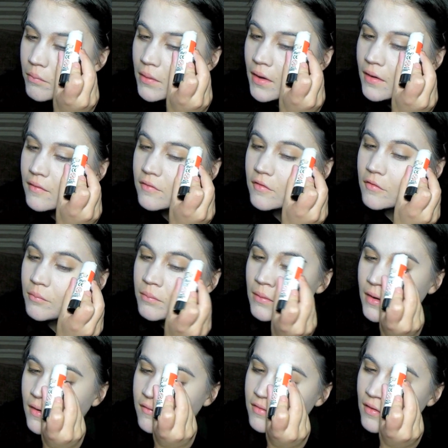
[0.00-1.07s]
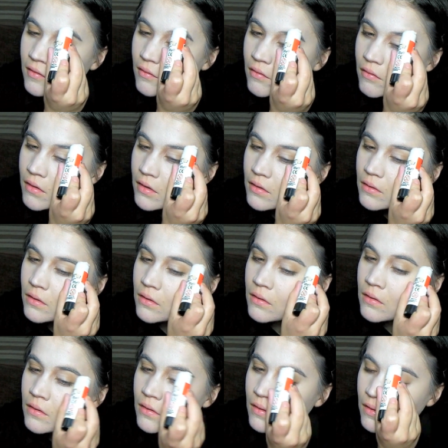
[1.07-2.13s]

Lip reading: blanked his brows out quite a lot,